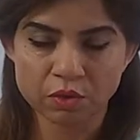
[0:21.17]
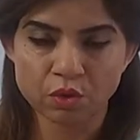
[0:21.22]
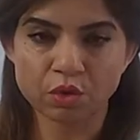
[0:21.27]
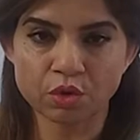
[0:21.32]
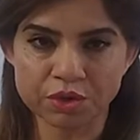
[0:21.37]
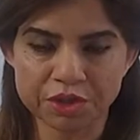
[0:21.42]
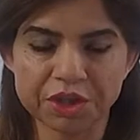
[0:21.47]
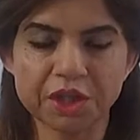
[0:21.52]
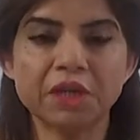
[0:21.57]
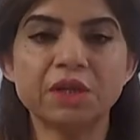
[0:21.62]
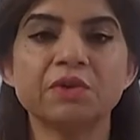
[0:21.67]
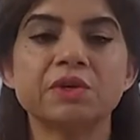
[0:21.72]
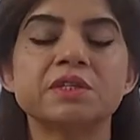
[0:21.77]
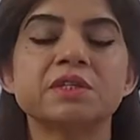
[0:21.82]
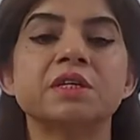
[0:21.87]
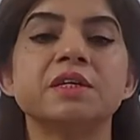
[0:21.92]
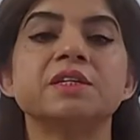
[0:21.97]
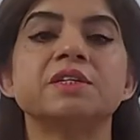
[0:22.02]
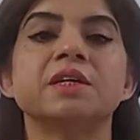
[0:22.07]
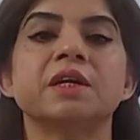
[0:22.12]

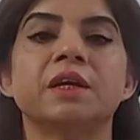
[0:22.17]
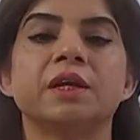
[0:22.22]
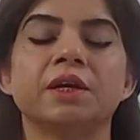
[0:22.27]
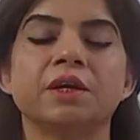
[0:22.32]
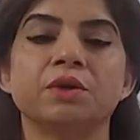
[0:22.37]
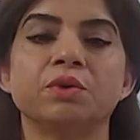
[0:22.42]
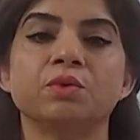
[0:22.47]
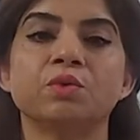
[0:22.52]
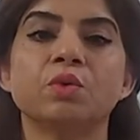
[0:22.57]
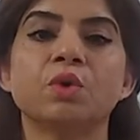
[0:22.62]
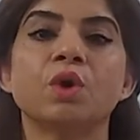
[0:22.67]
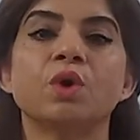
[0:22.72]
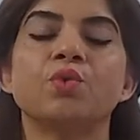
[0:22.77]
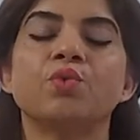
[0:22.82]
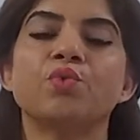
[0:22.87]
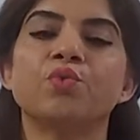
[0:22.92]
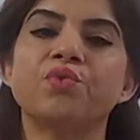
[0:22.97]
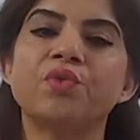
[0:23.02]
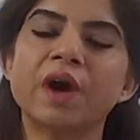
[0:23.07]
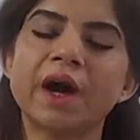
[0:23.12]
continuously telling you
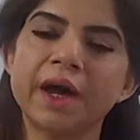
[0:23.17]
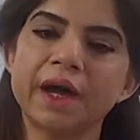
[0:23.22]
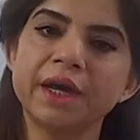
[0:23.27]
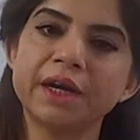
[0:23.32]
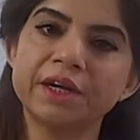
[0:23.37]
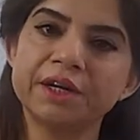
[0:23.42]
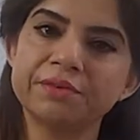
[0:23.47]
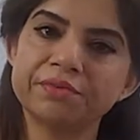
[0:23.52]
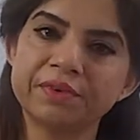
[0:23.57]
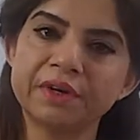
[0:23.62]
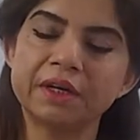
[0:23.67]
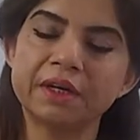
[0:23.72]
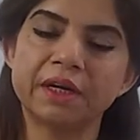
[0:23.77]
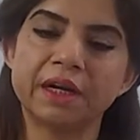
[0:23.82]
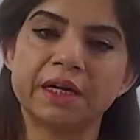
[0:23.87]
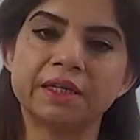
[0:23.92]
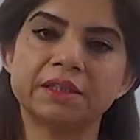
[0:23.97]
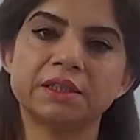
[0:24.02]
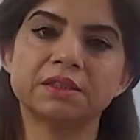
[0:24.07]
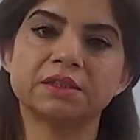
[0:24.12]
why different
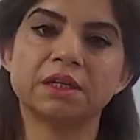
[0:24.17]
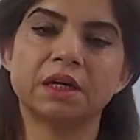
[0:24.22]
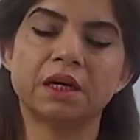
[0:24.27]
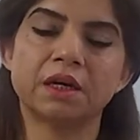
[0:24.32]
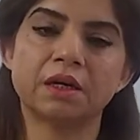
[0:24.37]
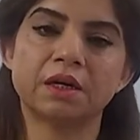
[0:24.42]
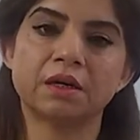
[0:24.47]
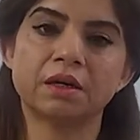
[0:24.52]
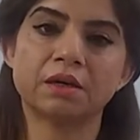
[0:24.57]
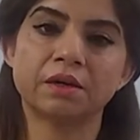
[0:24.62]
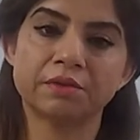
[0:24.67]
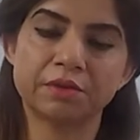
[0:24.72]
letters have